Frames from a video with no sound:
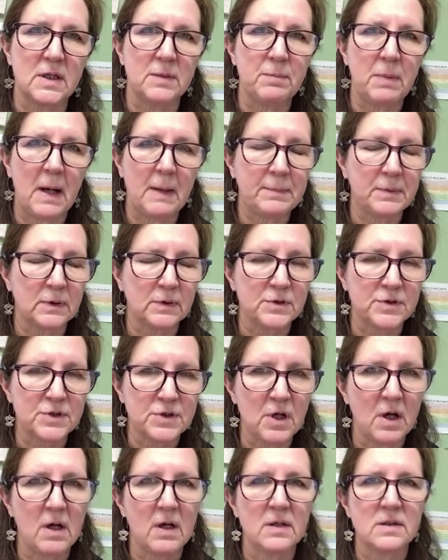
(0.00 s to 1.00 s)
popular
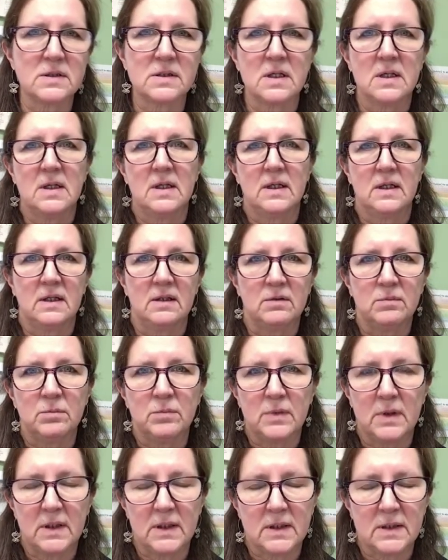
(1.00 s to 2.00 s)
songs,
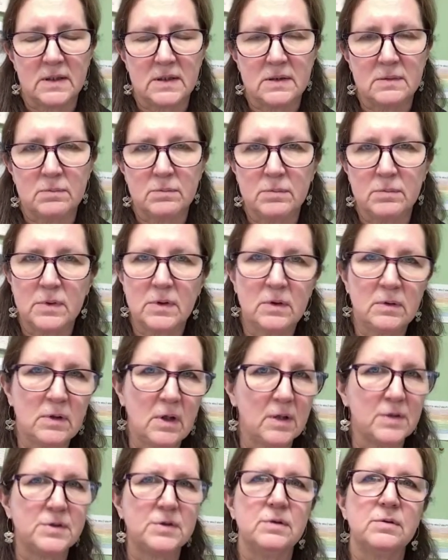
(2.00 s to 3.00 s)
in
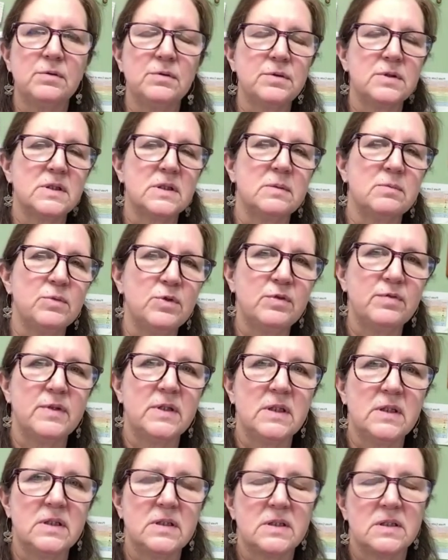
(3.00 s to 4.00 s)
cartoons, in
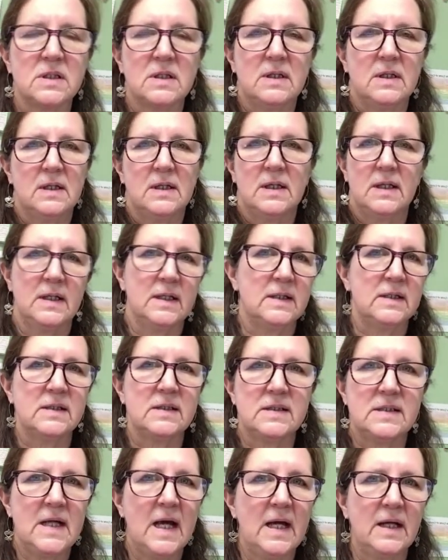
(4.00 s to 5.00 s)
movies, in
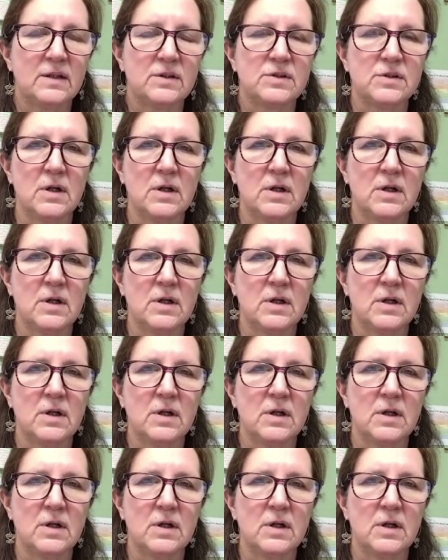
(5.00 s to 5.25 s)
text.